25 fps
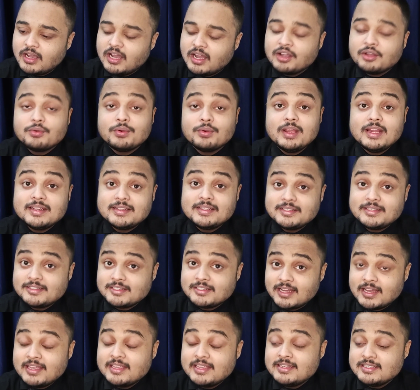A great
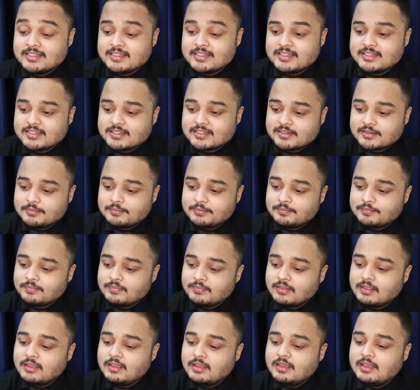scientist,
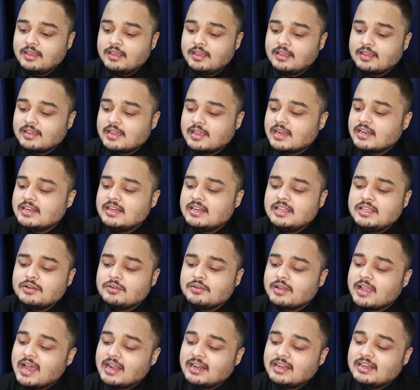
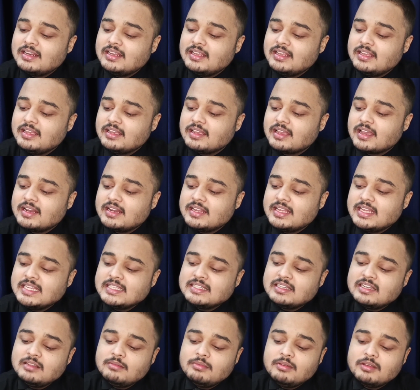Galileo Galilei can
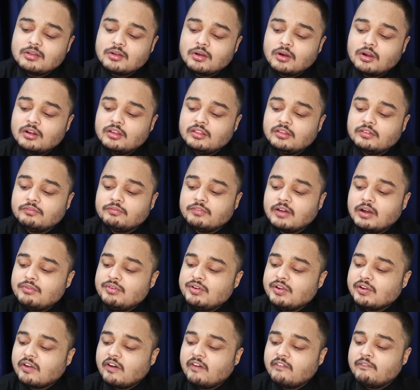easily be called the
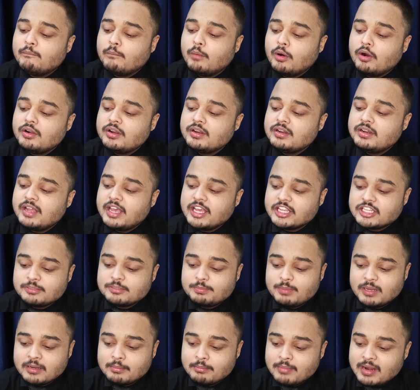founder of modern
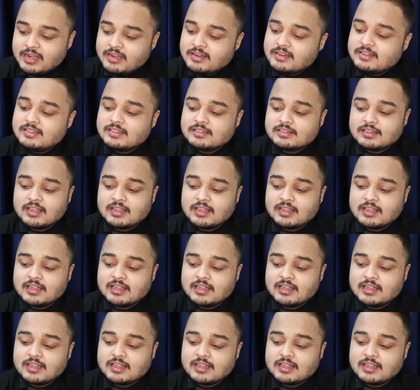experimental